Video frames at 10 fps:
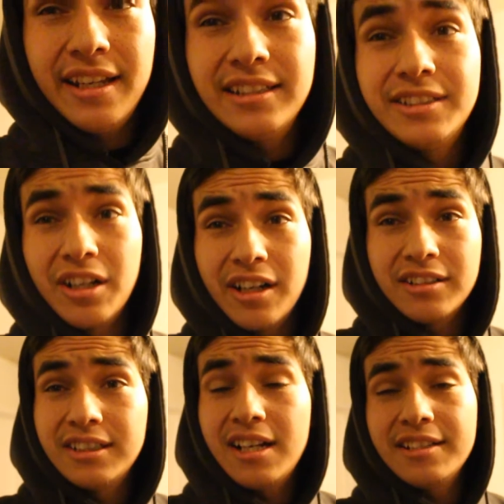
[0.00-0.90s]
and it's dark
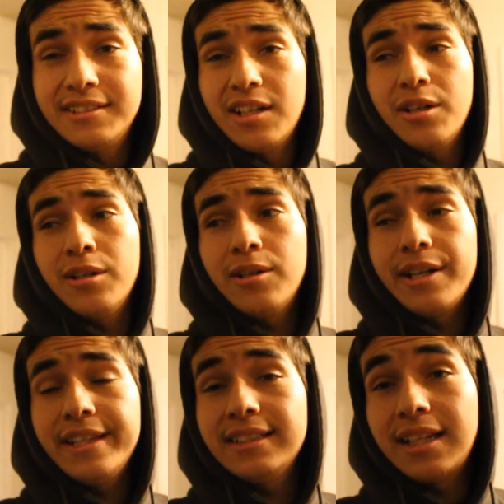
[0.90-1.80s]
outside, so
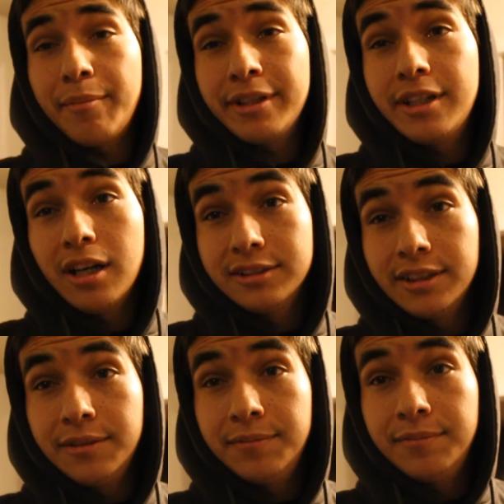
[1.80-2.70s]
I think it's time to let the dogs
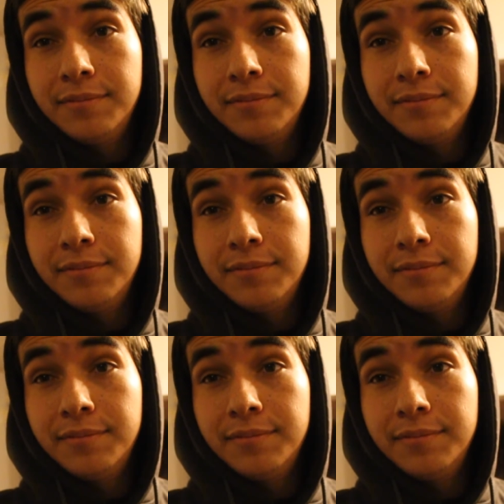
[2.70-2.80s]
in.